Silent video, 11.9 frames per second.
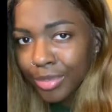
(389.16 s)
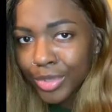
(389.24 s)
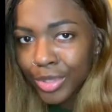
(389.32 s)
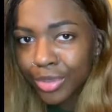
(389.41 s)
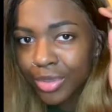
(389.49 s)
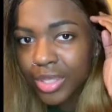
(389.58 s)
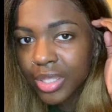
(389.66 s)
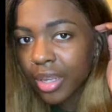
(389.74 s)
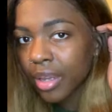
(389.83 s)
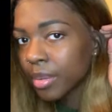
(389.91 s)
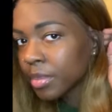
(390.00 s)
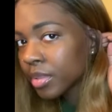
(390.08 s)
I'm so
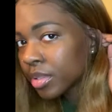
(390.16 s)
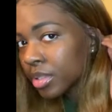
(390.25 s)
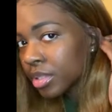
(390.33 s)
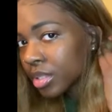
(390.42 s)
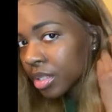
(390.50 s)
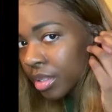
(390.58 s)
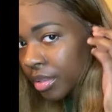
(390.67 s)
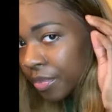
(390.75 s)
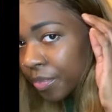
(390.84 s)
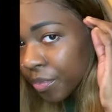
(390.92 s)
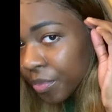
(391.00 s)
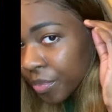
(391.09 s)
sad because like